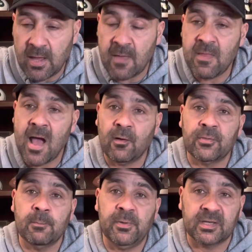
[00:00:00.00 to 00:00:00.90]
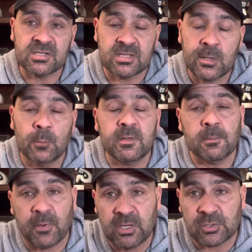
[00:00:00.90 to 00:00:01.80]
and now the biggest thing would be the
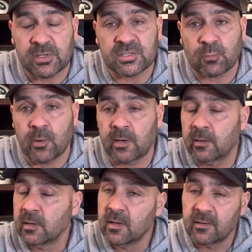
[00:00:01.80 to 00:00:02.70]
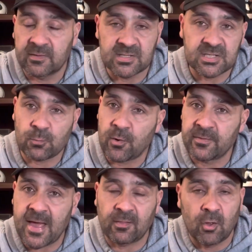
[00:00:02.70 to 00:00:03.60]
Patriots, where this is where
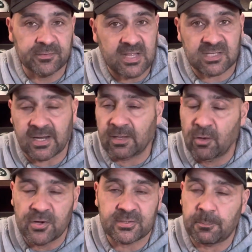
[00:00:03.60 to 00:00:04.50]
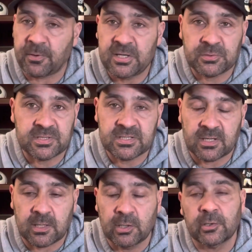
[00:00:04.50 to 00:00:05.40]
that second loss to the Patriots is a
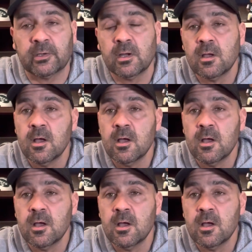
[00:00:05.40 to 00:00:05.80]
killer.